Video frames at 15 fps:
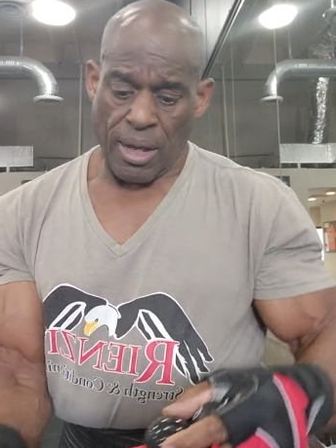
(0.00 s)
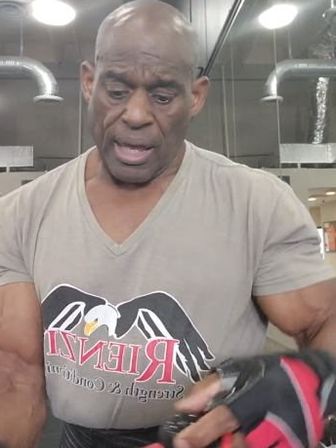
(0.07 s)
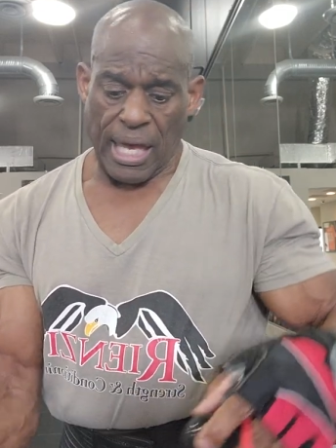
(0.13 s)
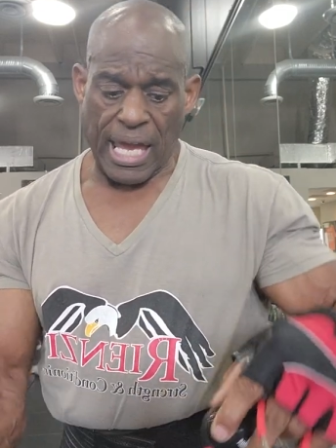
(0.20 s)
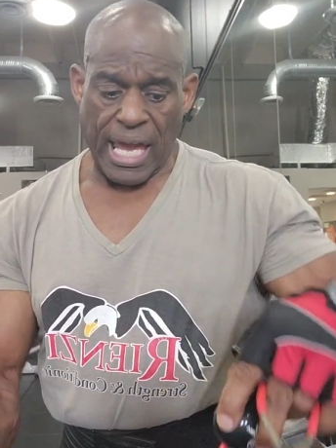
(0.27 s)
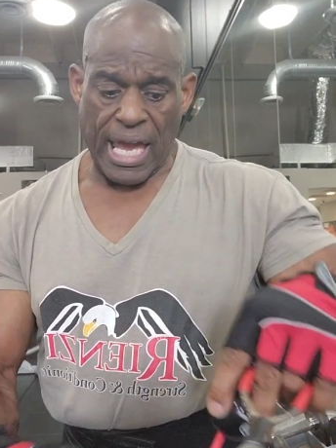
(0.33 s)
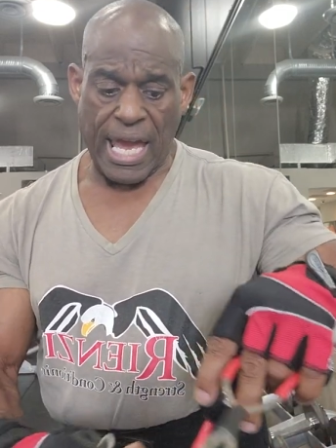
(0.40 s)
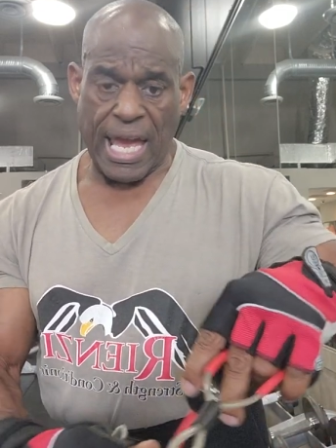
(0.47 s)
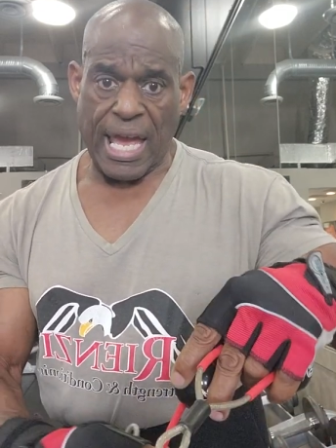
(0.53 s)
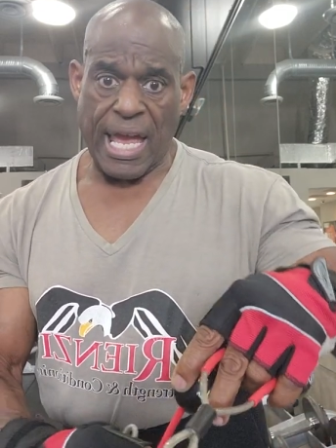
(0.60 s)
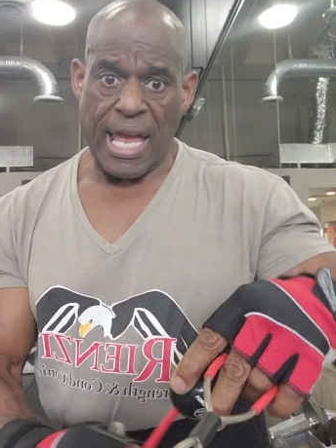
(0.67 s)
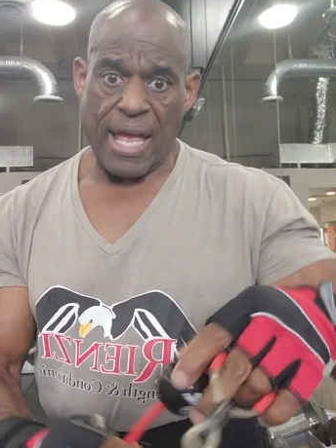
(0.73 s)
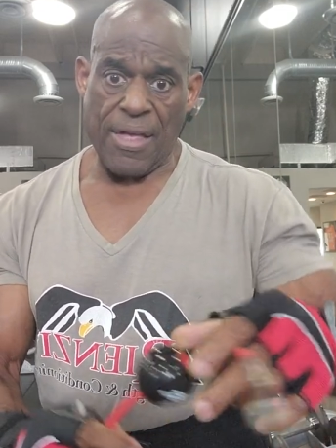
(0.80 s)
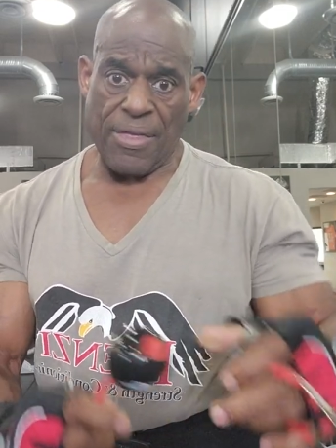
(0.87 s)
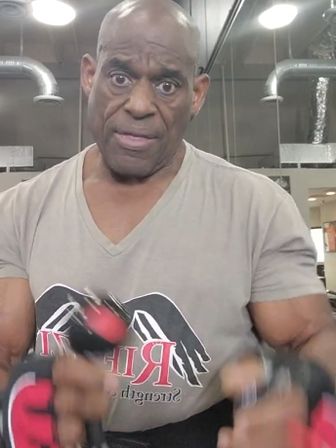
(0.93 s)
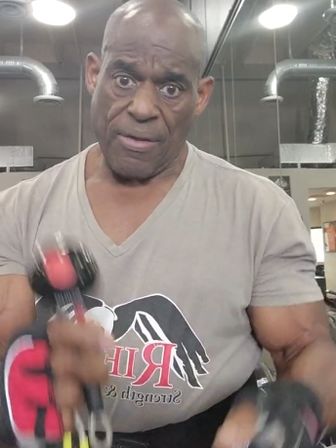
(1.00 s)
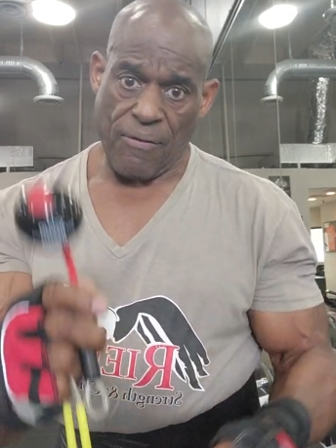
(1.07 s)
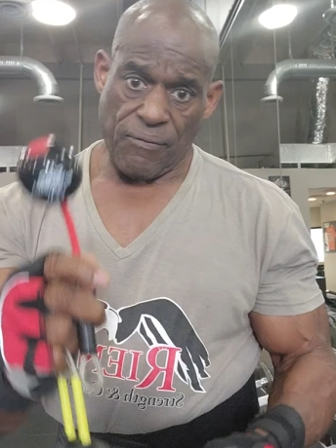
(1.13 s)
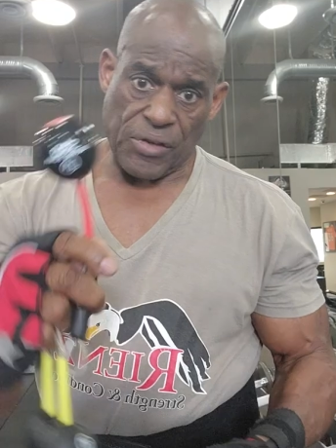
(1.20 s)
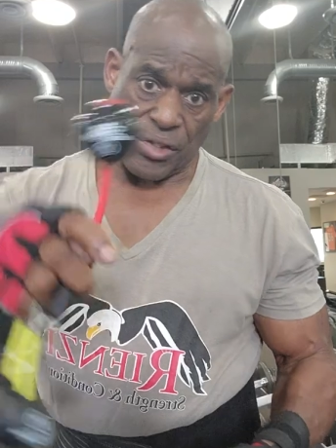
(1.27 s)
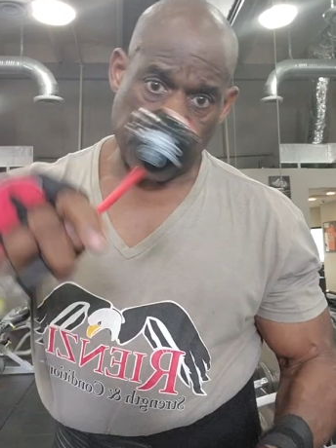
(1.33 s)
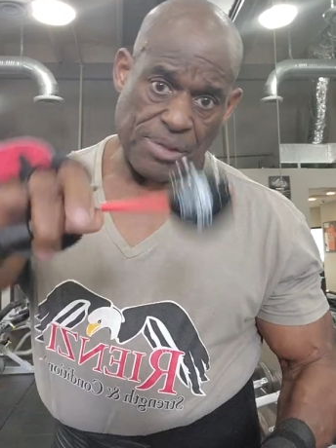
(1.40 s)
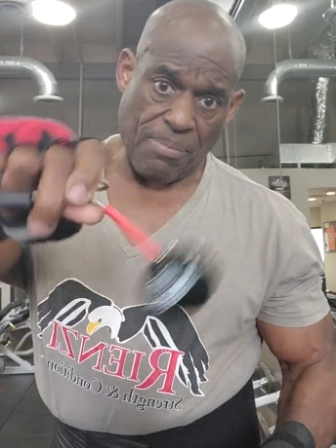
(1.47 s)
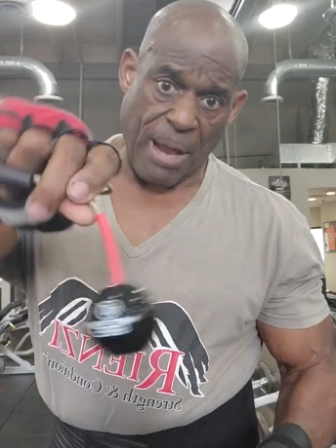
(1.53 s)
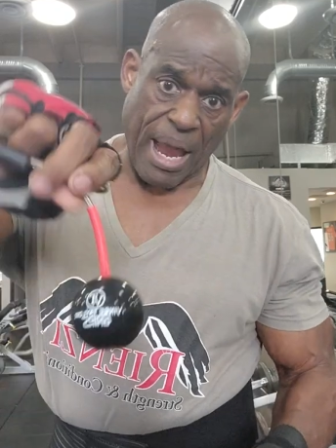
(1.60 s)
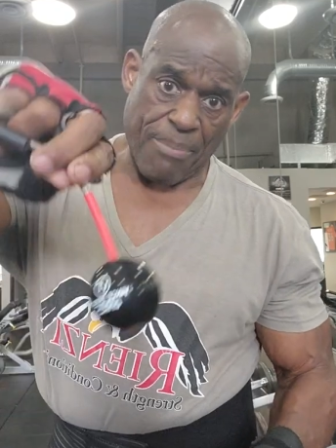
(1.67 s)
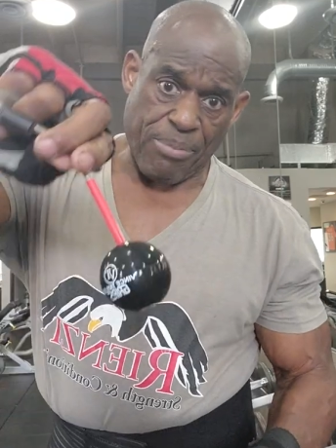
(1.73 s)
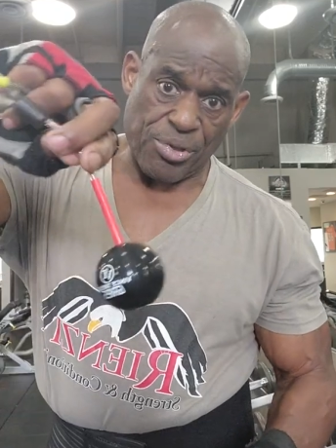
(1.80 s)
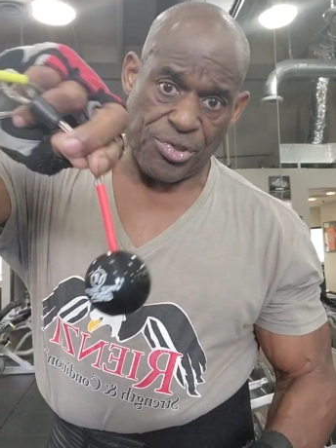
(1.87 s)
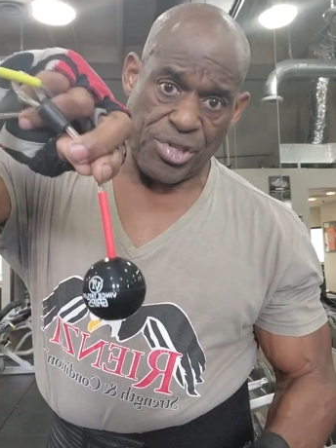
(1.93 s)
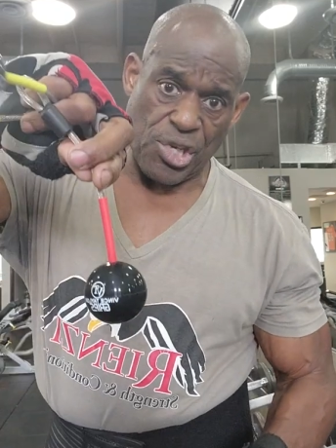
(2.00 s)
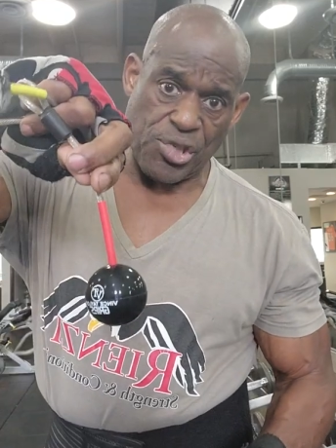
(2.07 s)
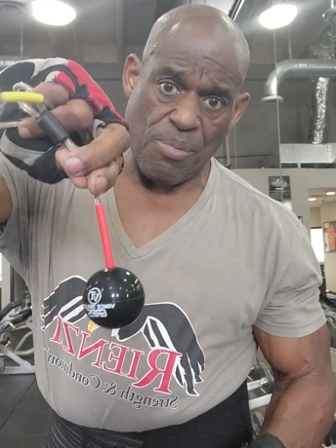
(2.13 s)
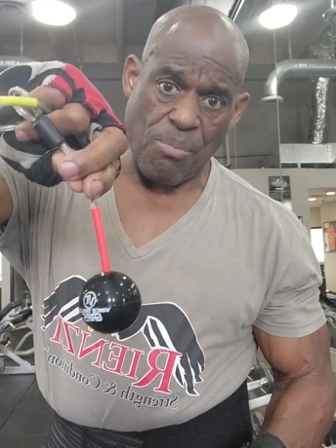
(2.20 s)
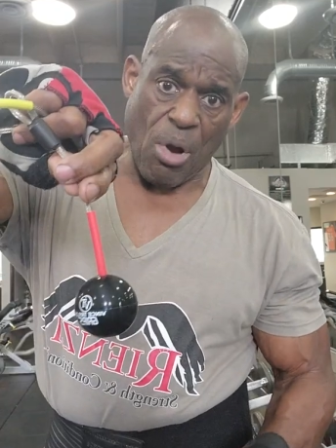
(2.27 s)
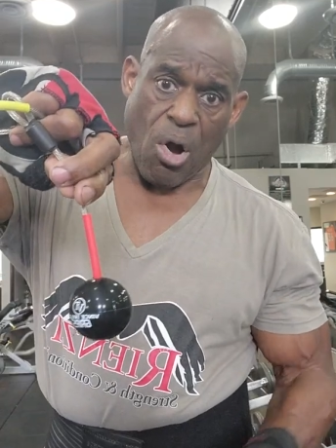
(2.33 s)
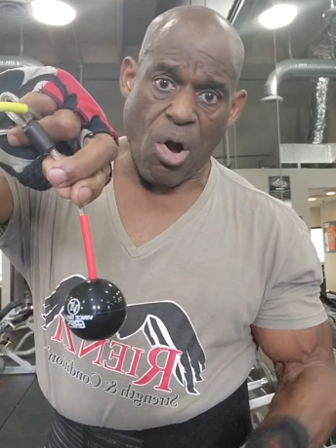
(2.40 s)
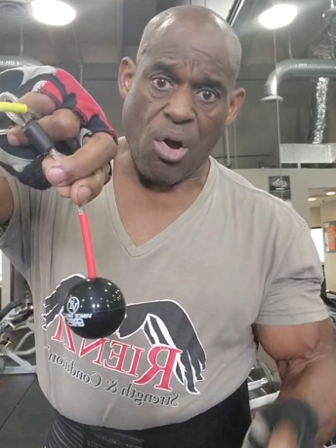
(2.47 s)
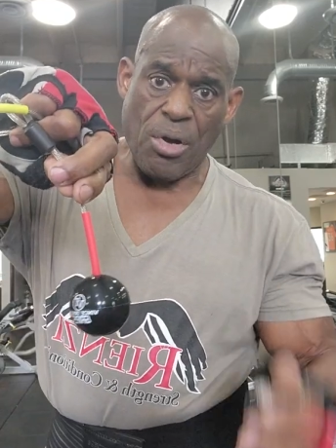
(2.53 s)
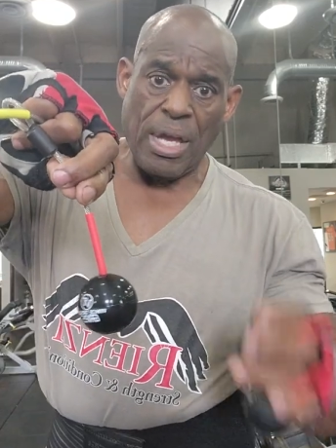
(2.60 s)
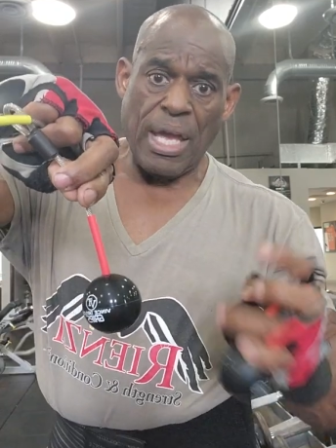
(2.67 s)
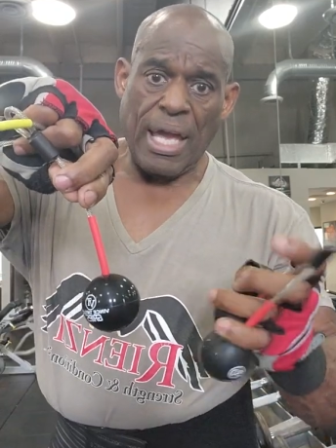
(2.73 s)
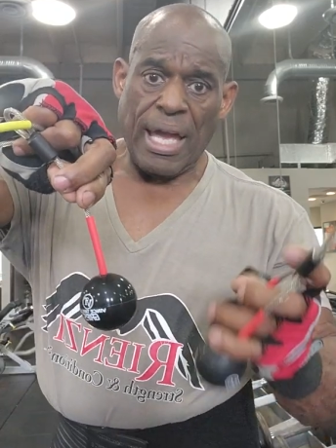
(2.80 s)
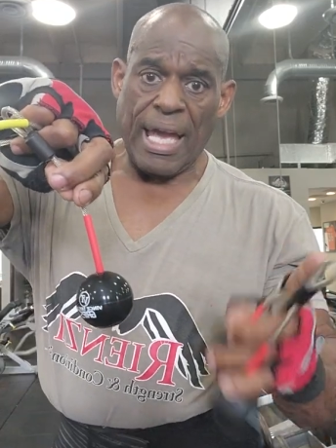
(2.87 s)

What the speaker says: and this is my precision ball